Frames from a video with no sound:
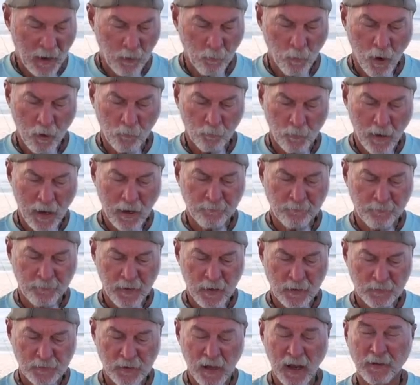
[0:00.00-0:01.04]
I want
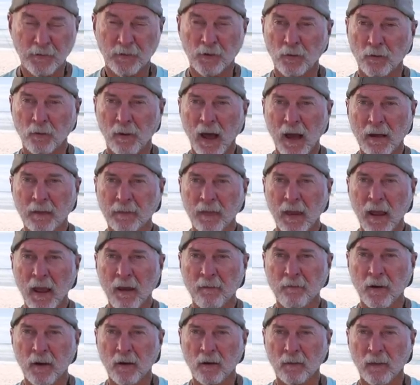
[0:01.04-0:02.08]
redfish, I do like the
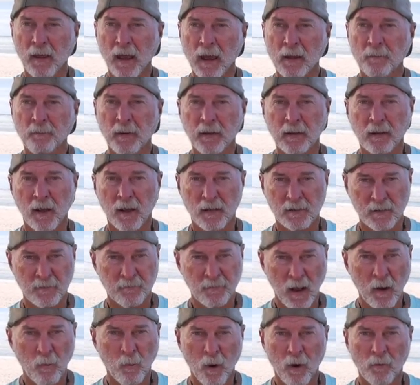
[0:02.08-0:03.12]
heavier lead because if
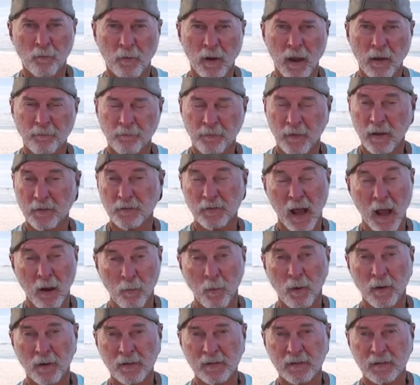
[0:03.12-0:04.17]
I want redfish, I
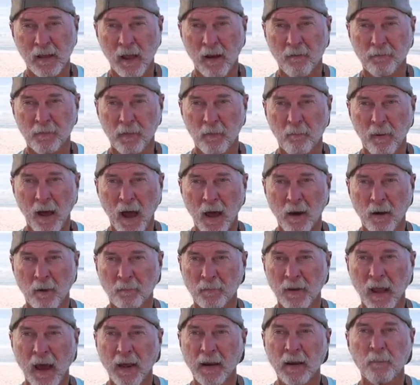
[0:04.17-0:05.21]
want to scuff the
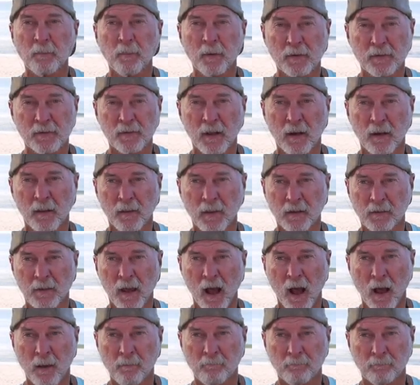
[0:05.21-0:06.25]
bottom 90% of the
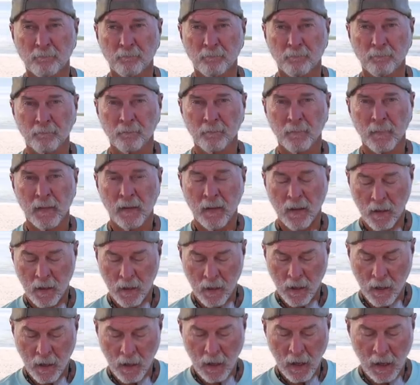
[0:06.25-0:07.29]
time.
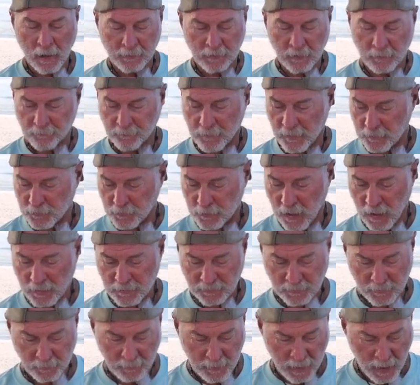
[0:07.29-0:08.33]
I did fish
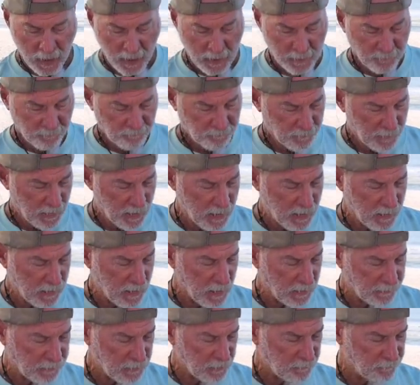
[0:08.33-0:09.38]
yesterday and
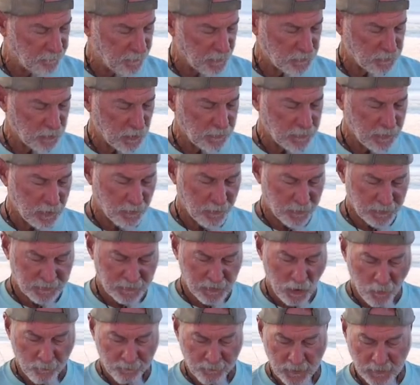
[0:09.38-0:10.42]
I did fish it near the
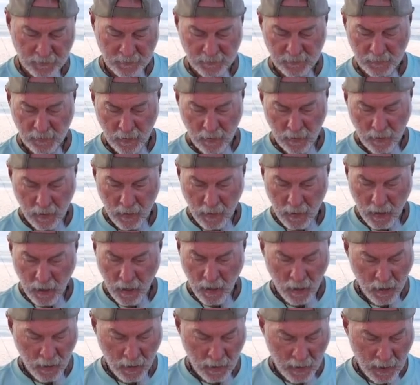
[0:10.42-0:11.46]
surface.
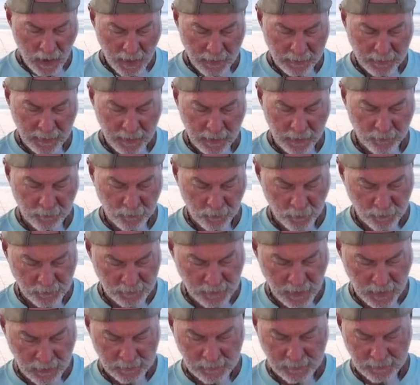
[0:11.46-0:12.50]
I can use
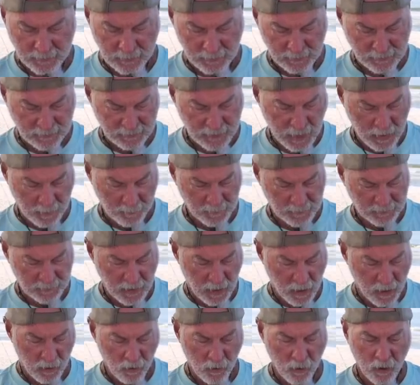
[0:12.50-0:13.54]
this same
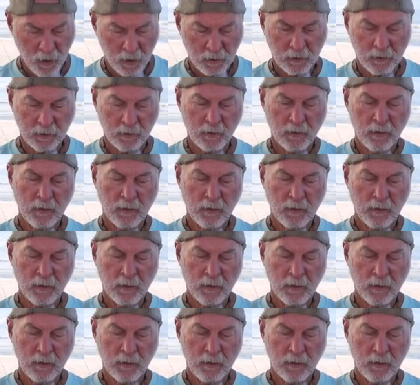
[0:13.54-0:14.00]
style hook.